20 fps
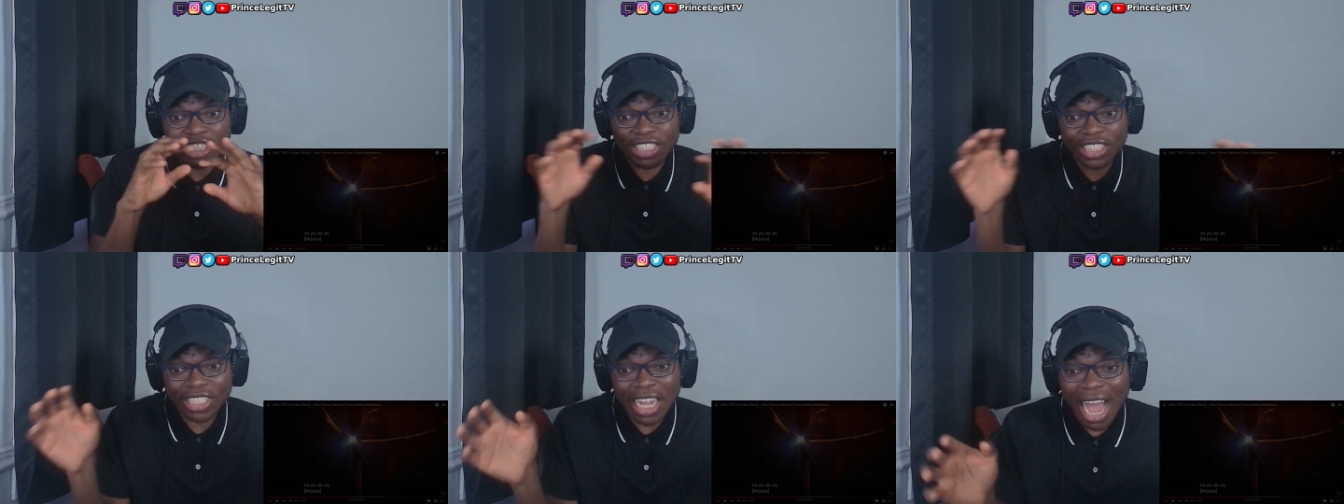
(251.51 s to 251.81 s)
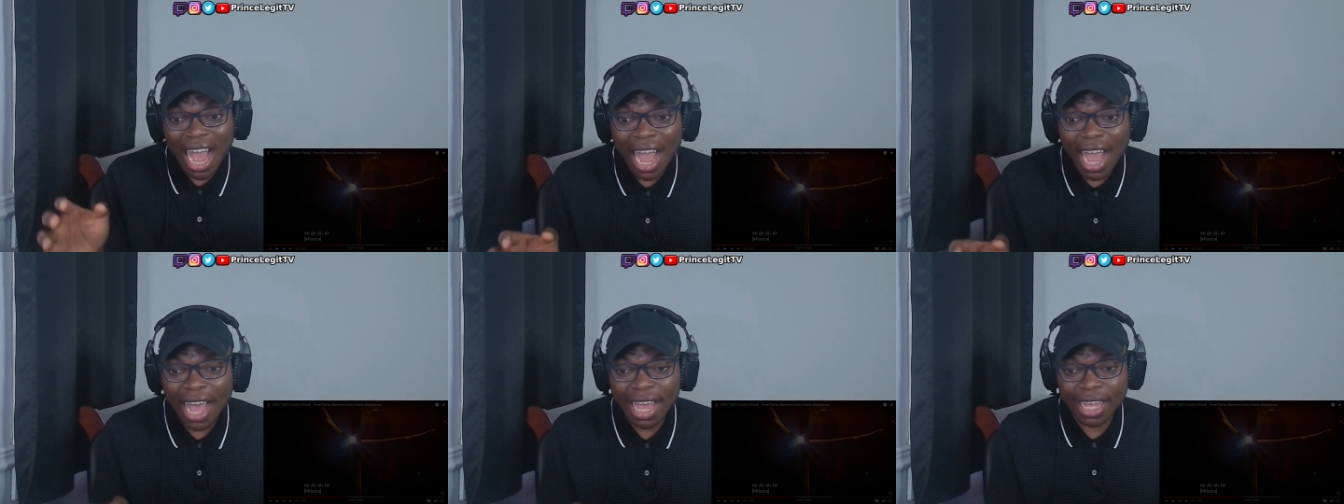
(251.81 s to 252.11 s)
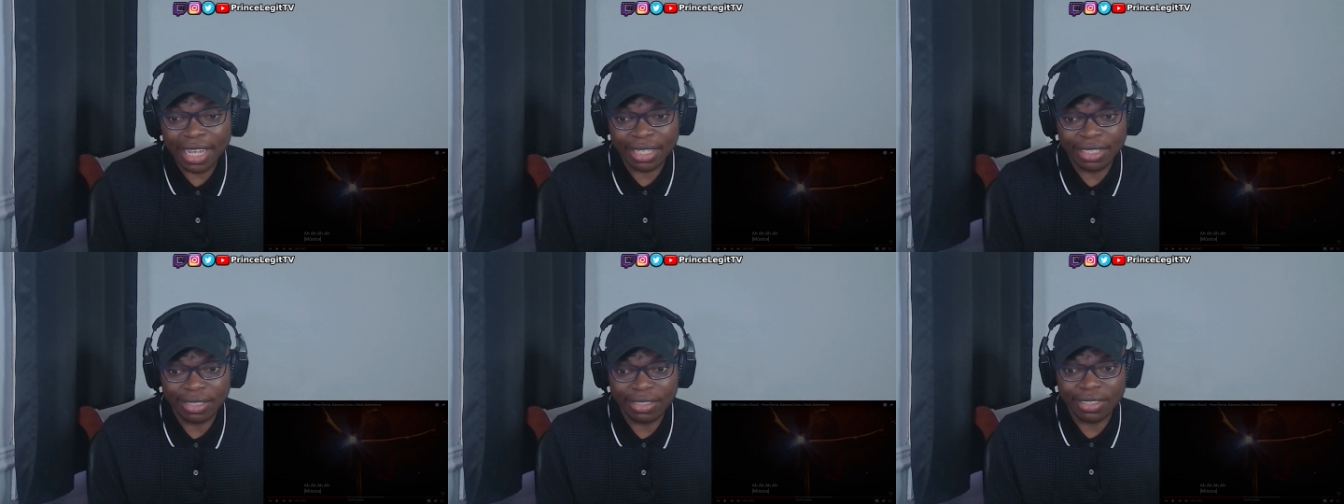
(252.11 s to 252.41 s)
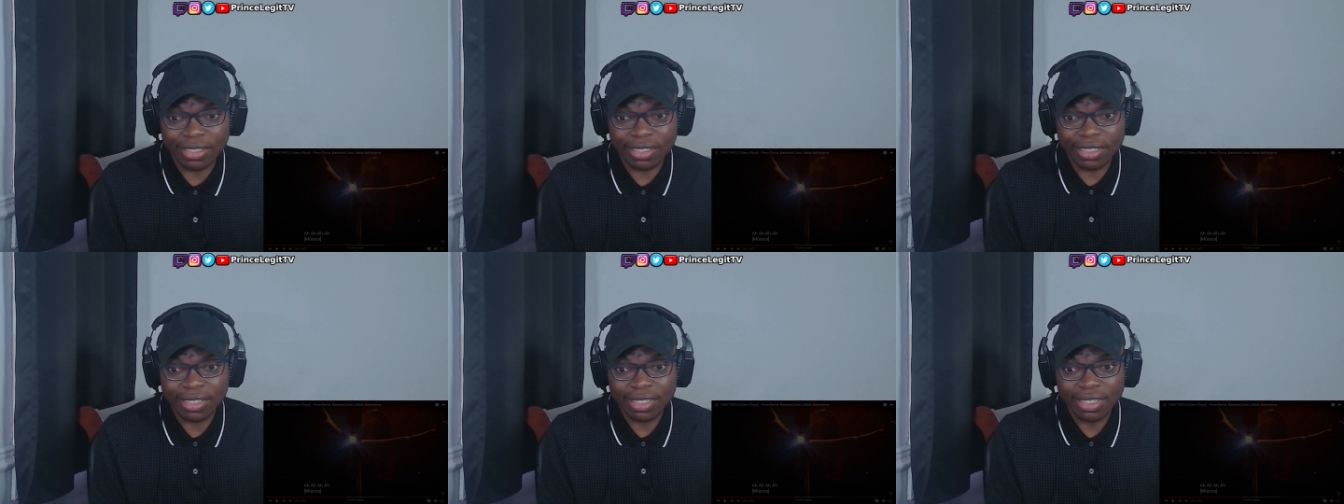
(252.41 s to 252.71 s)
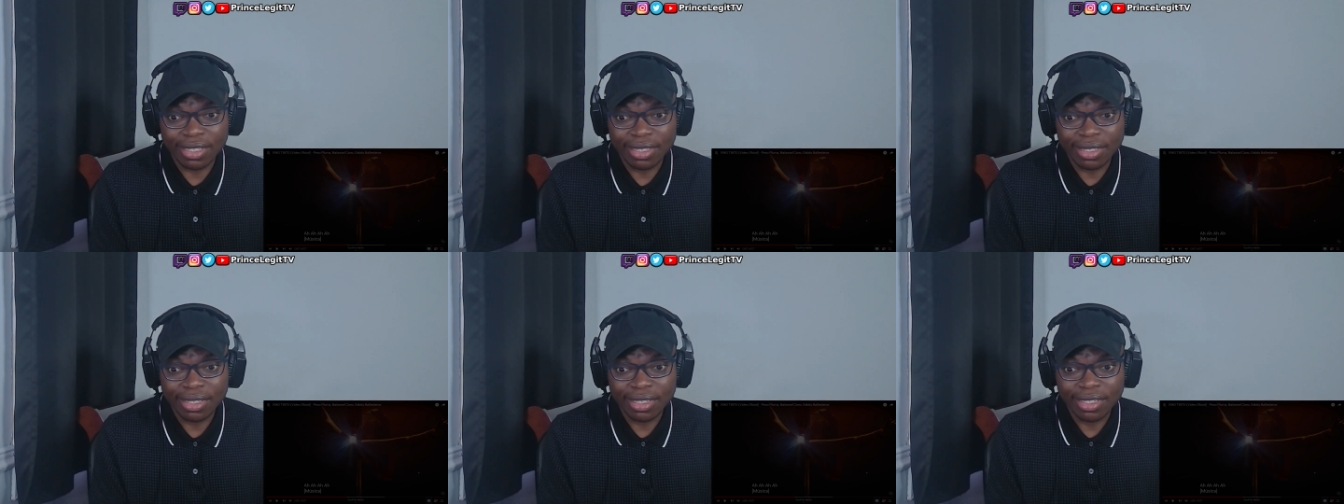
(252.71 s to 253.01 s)
shines.
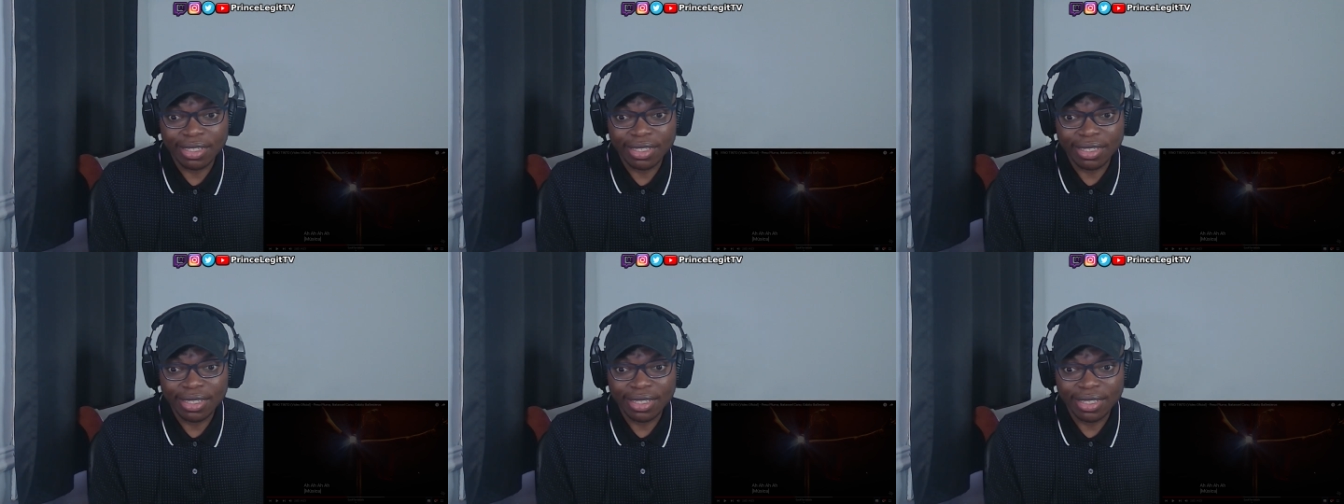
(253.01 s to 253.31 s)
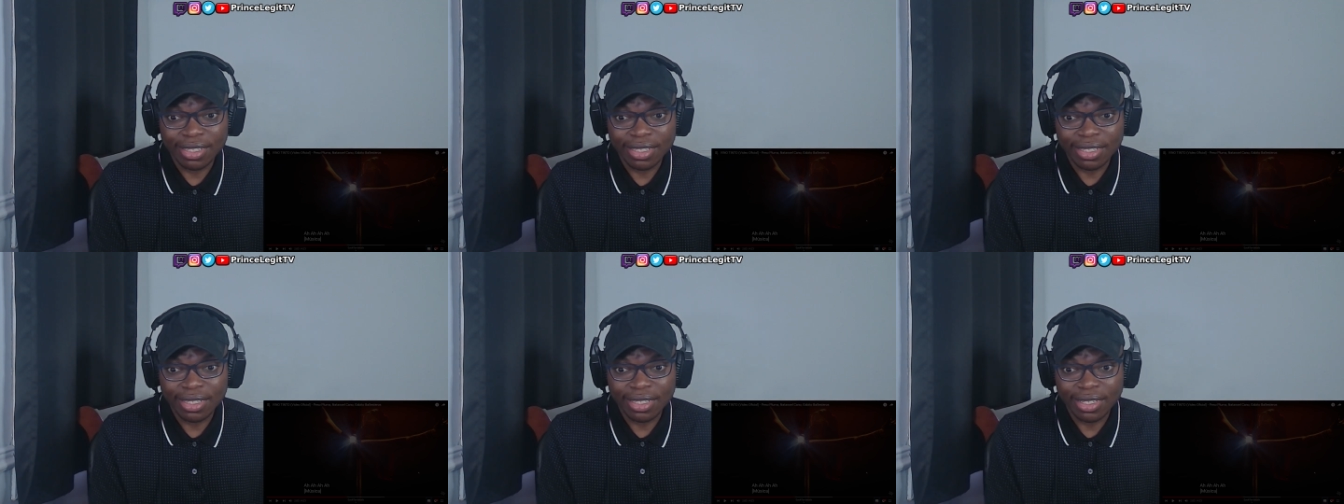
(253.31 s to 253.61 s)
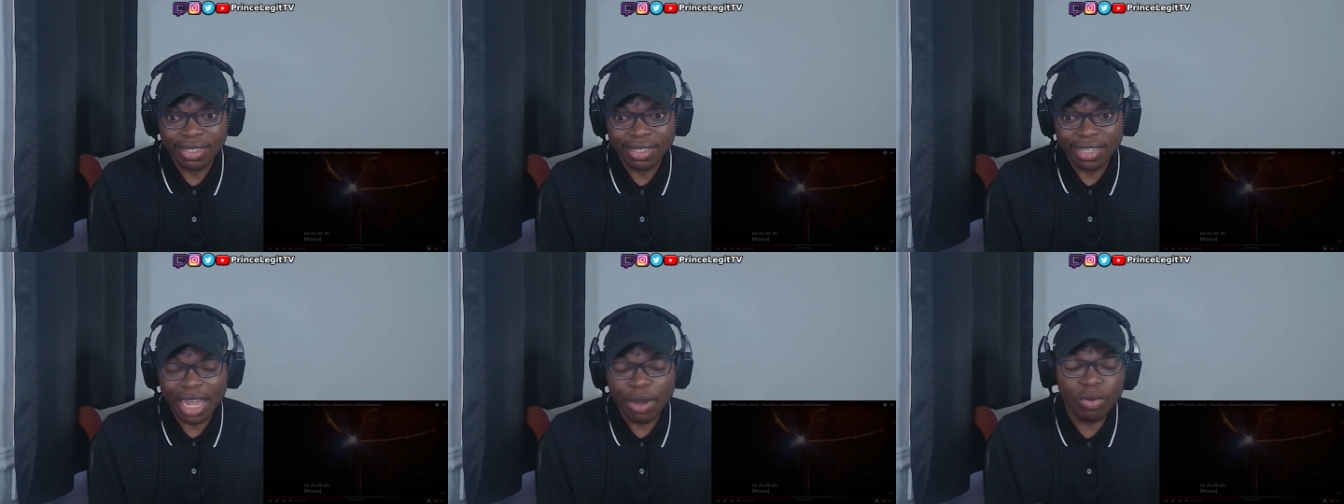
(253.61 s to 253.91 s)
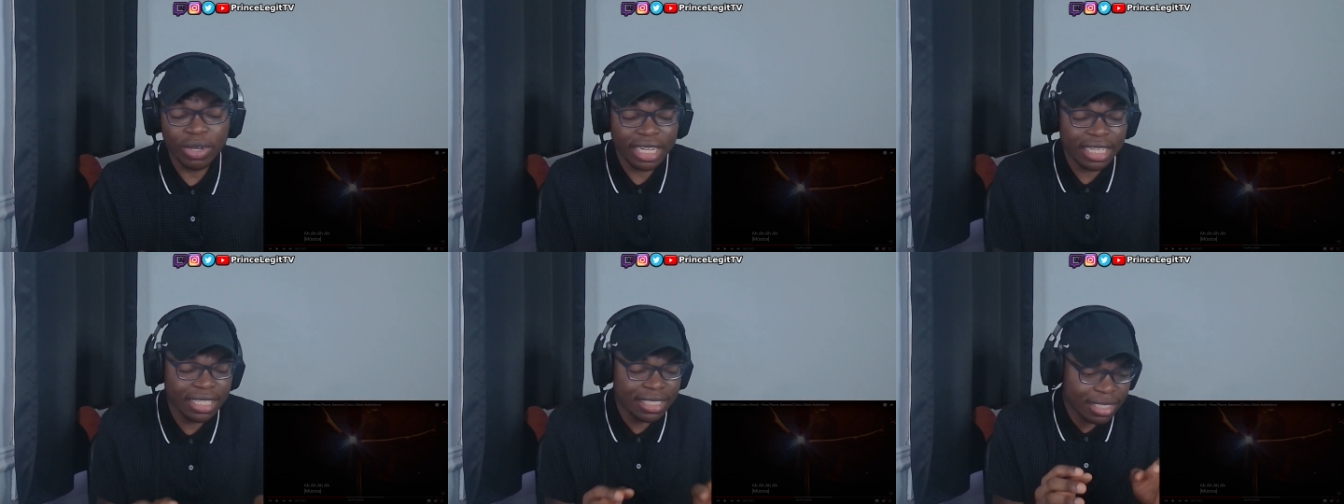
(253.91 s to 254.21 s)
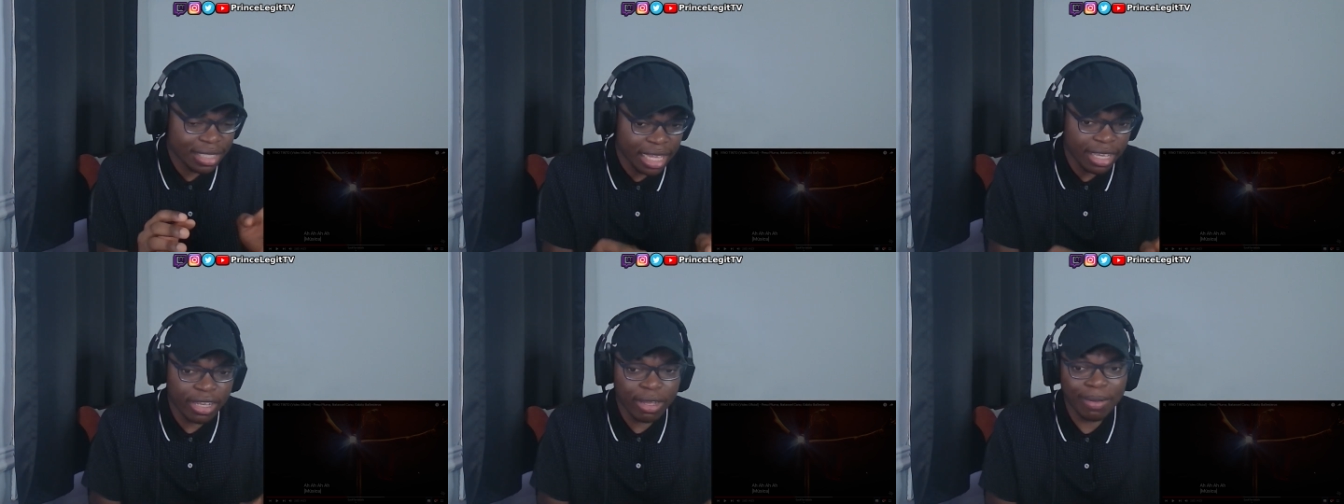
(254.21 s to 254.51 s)
Like
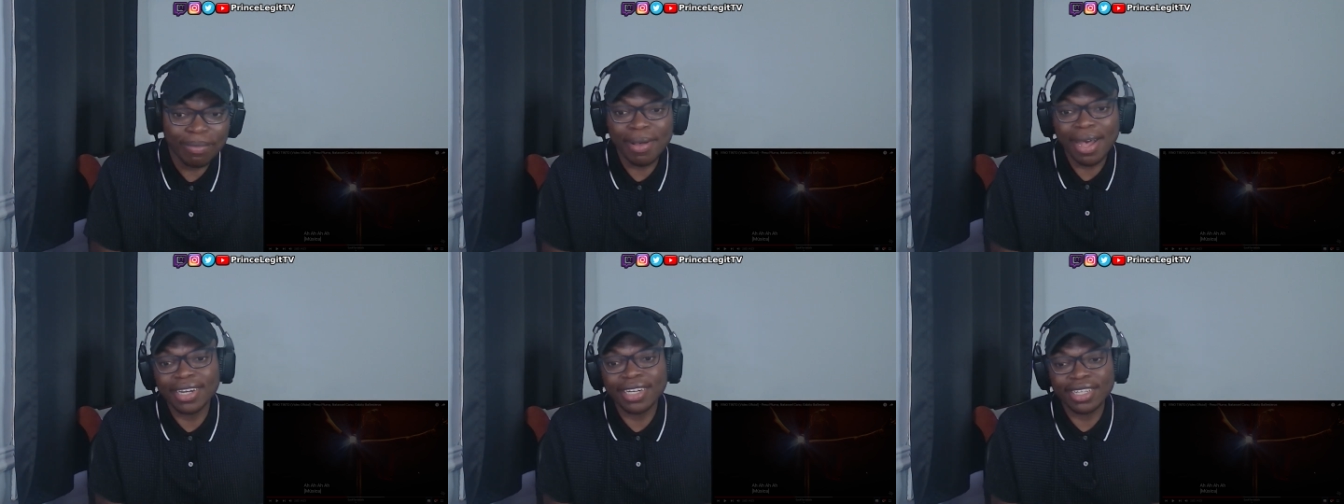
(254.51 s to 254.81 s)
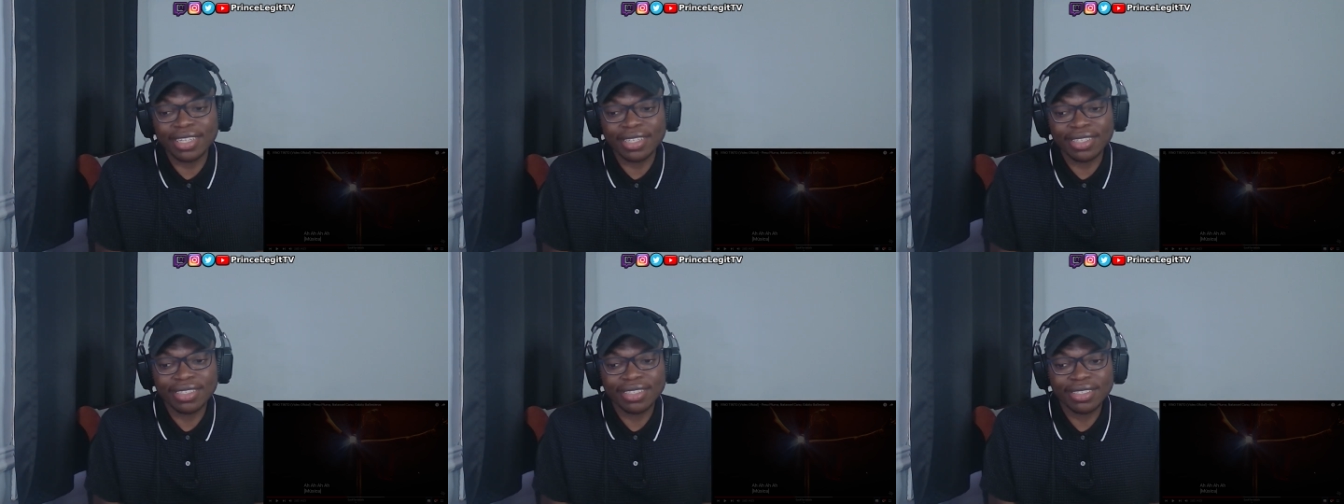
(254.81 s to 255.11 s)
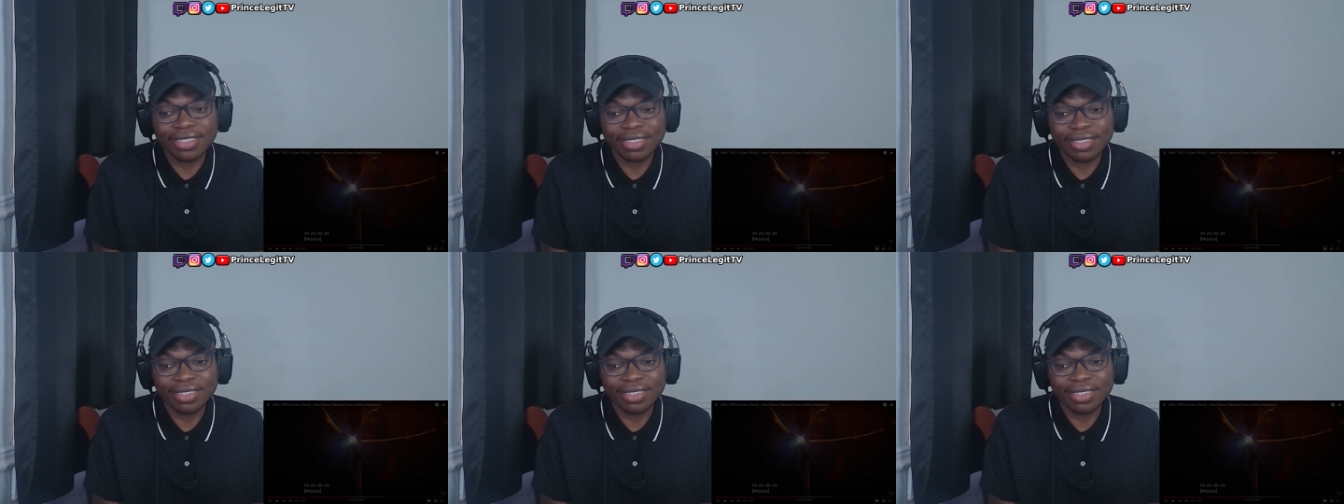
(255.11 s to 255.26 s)
really think about it.